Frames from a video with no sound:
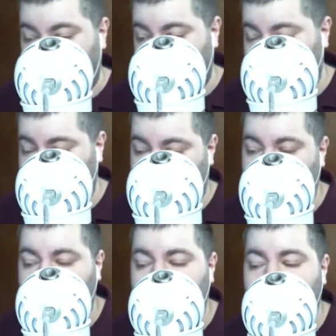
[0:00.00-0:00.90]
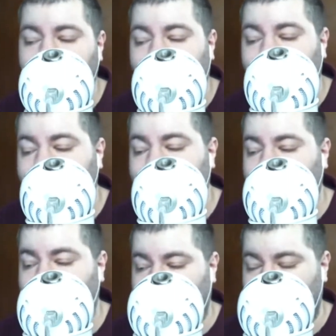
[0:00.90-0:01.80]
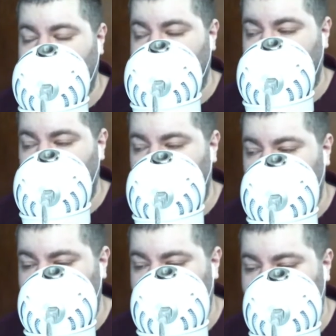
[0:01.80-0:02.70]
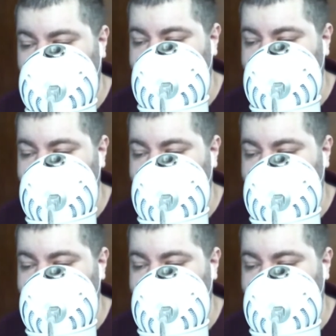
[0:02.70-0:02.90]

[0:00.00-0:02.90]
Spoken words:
as the numbers would suggest. Is long story short.